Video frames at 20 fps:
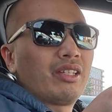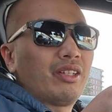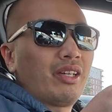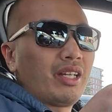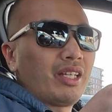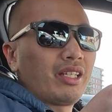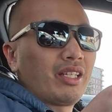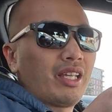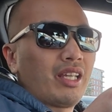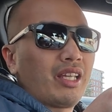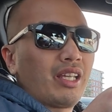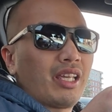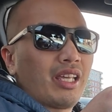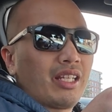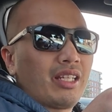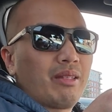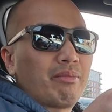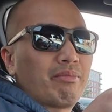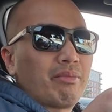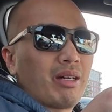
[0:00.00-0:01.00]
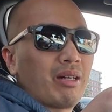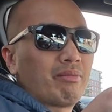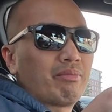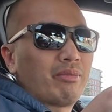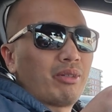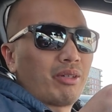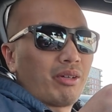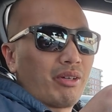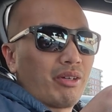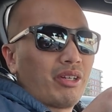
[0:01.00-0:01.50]
drinking any pop
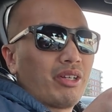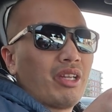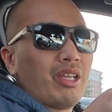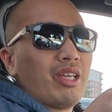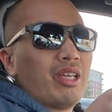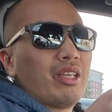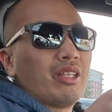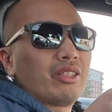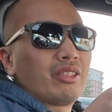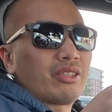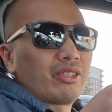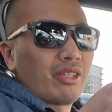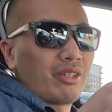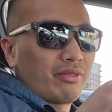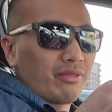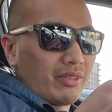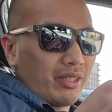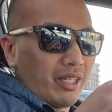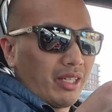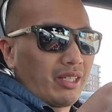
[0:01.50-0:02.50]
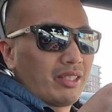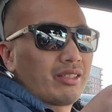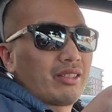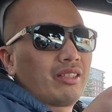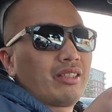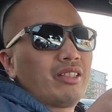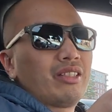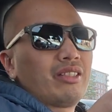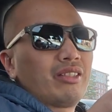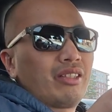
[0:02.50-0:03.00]
or soft drinks
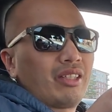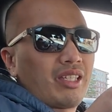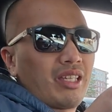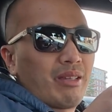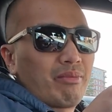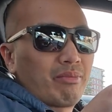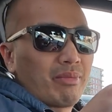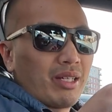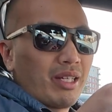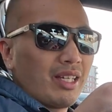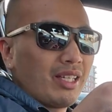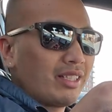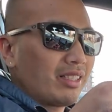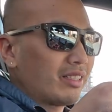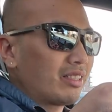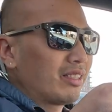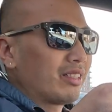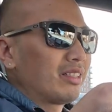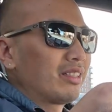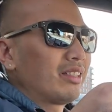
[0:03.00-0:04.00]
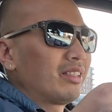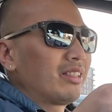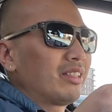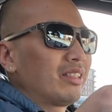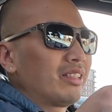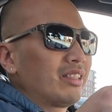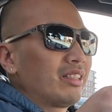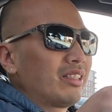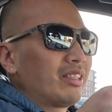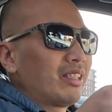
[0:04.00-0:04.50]
to keep us
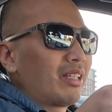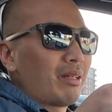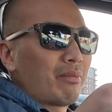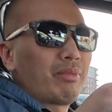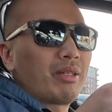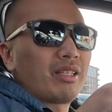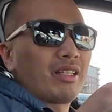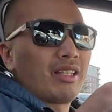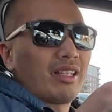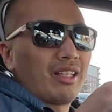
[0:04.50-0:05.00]
a bit